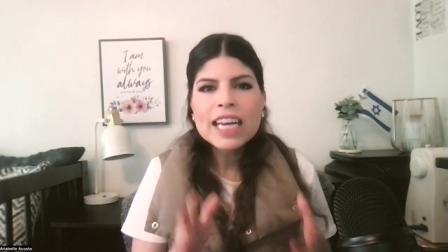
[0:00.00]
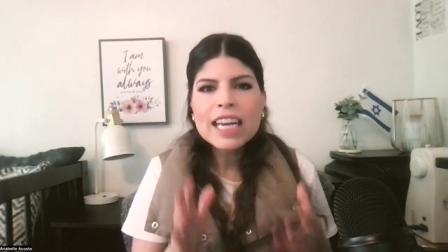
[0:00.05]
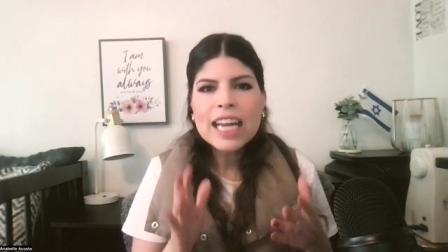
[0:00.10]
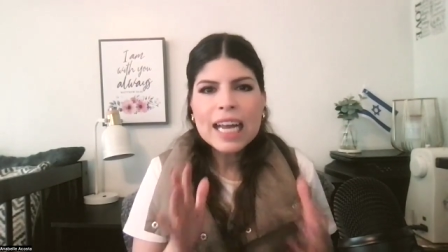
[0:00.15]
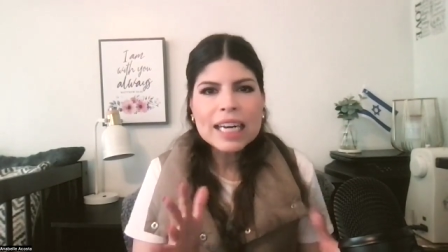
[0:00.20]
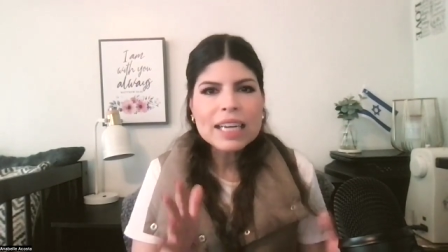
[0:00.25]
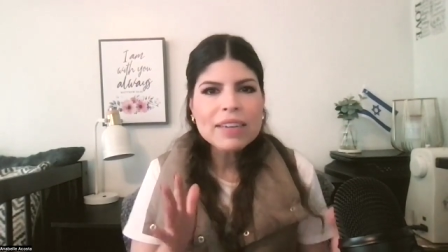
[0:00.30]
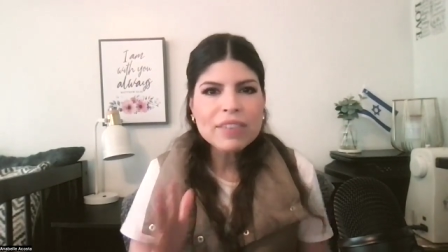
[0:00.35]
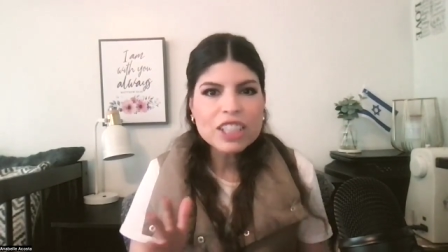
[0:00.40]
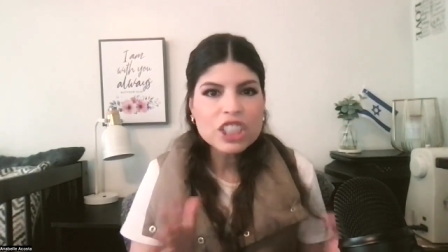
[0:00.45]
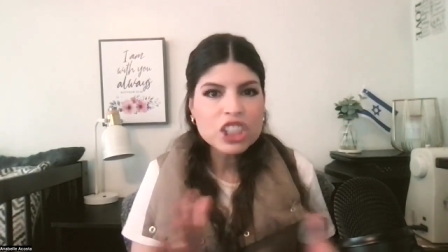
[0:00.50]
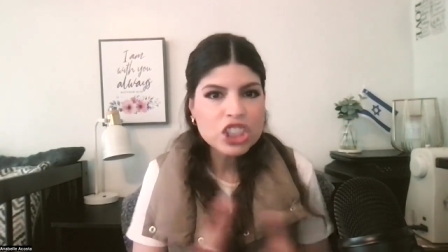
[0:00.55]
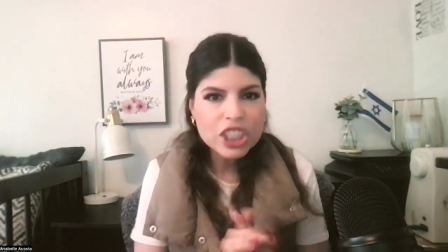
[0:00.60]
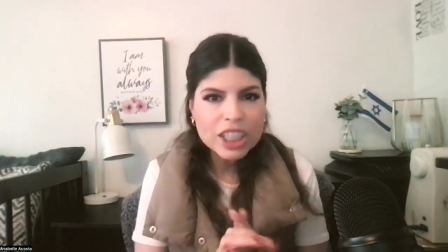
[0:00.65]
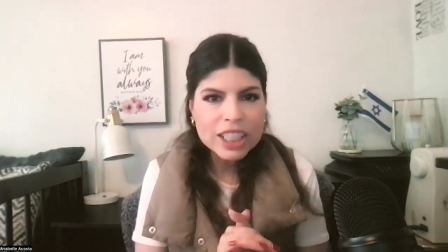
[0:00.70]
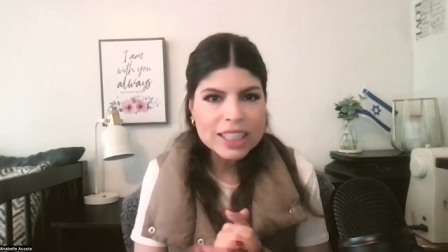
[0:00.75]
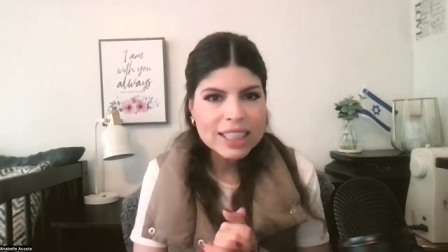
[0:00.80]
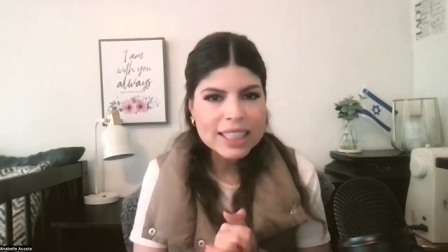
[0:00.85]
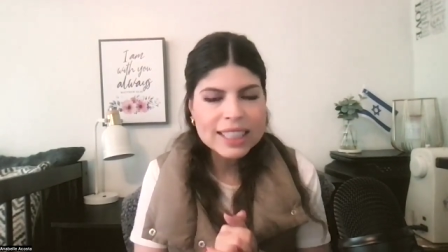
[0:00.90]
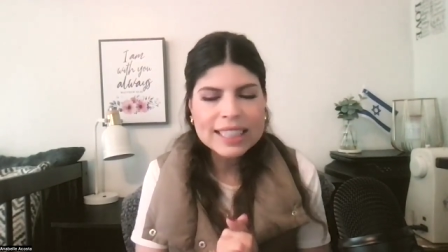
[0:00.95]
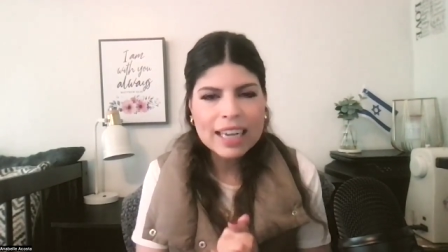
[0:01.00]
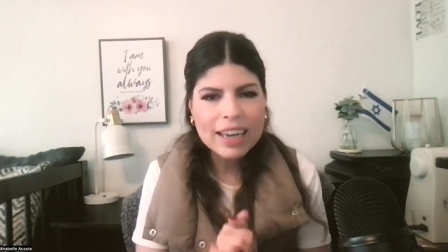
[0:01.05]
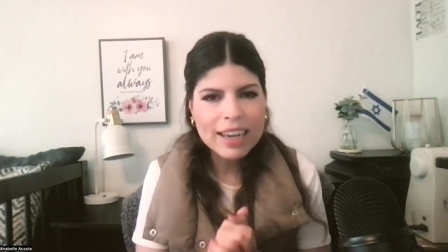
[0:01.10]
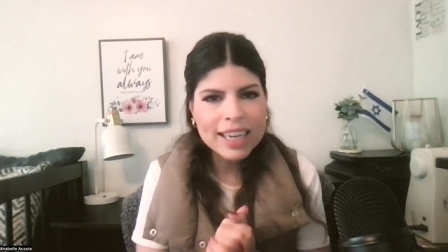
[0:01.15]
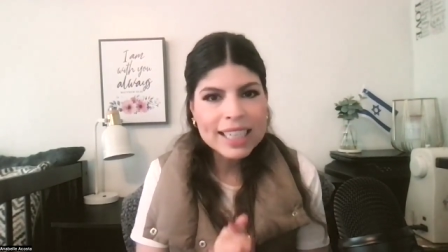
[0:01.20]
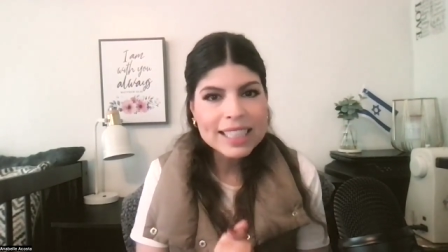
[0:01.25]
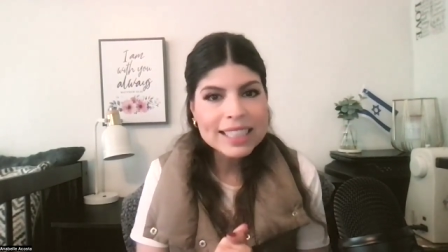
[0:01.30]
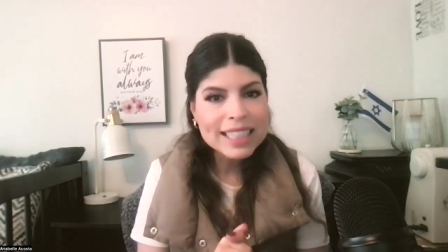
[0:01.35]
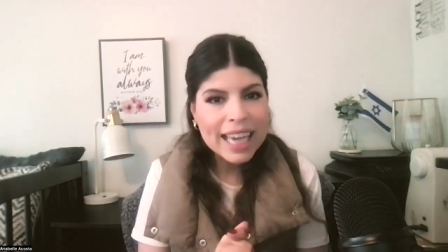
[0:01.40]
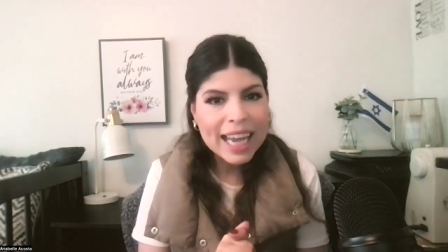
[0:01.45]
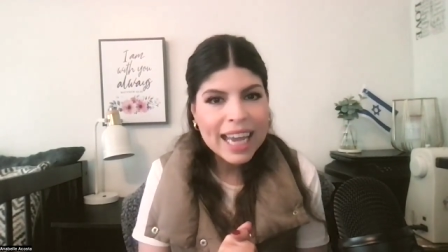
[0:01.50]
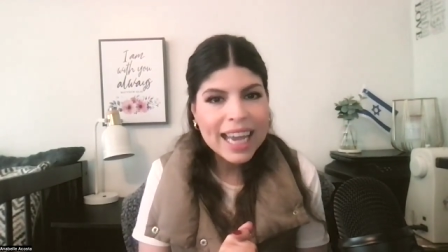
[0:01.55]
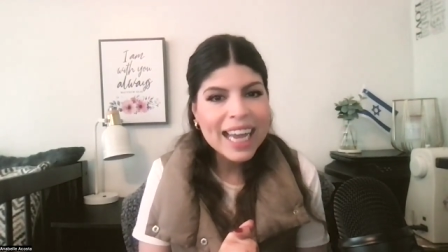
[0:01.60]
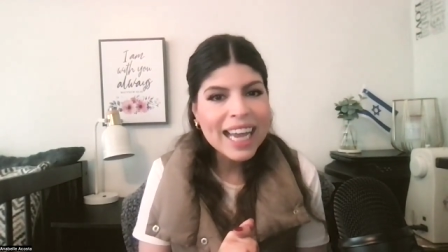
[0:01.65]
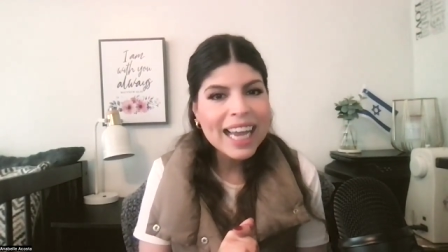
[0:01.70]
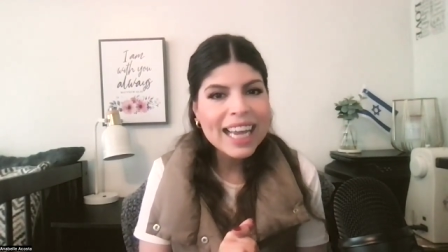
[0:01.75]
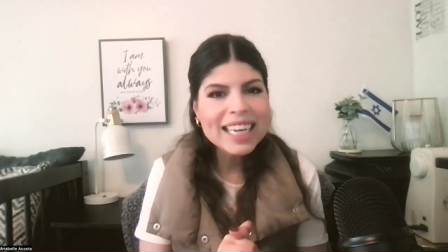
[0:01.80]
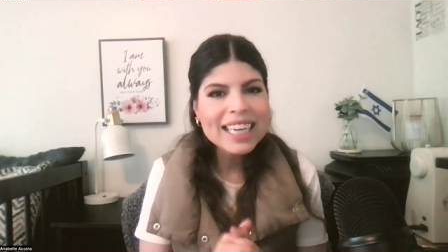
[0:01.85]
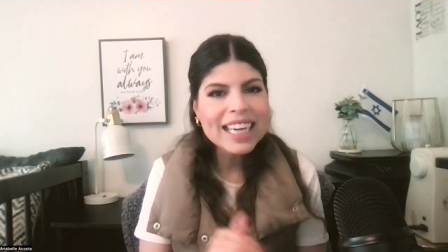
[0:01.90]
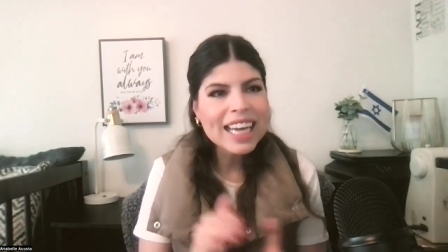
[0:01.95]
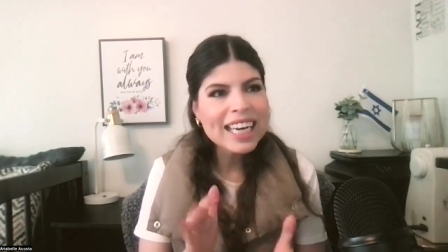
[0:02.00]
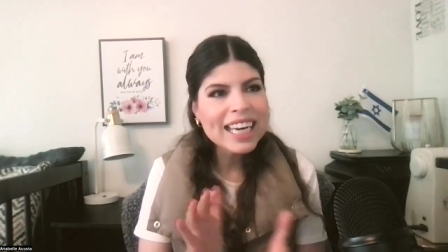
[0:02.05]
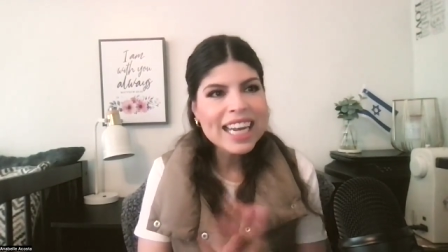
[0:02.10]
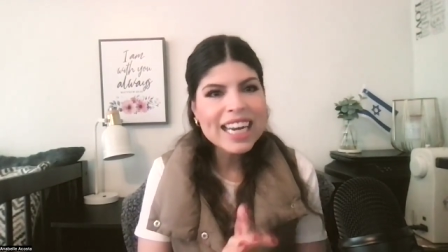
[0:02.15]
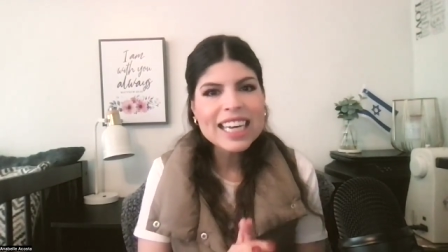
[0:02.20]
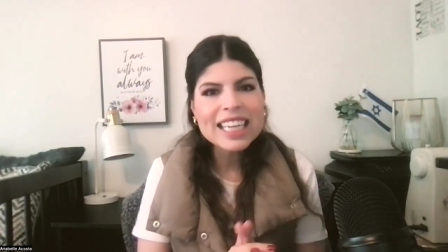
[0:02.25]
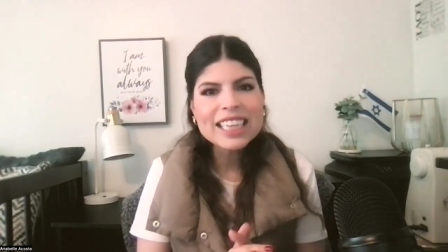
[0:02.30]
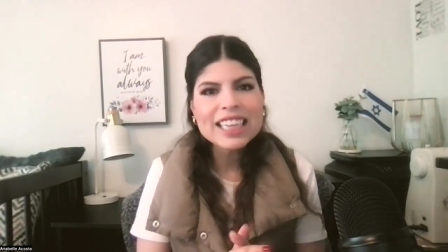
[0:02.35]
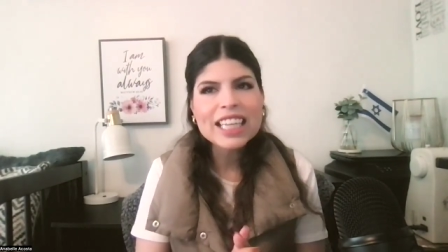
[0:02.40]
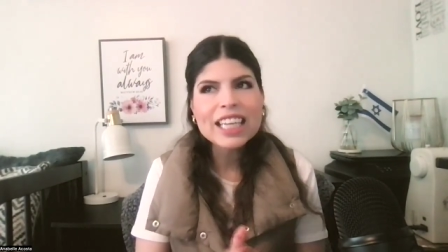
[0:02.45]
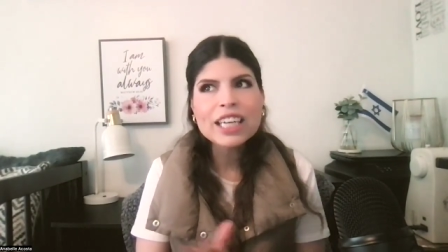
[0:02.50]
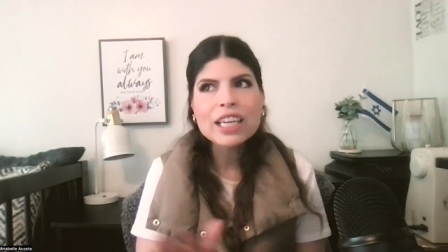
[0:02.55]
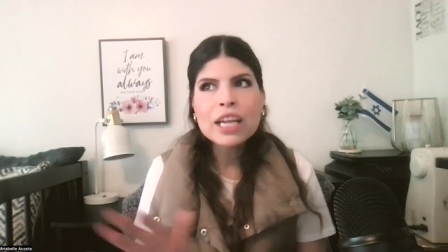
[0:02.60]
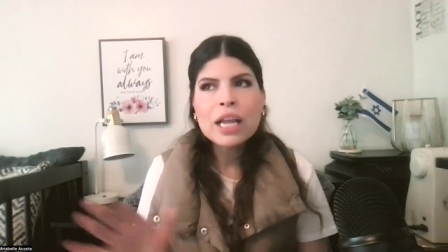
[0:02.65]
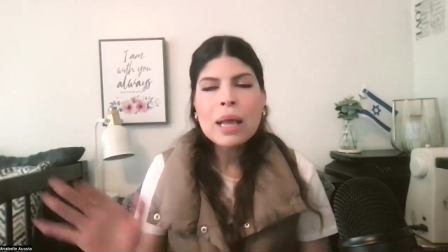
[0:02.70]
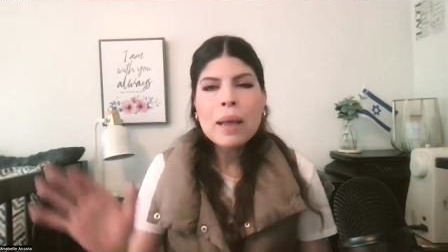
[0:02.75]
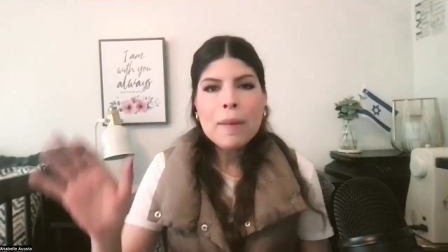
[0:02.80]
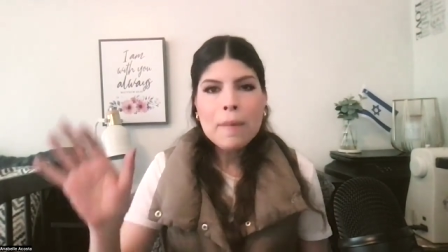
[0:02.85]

not even Jesus, not his hand, not anything,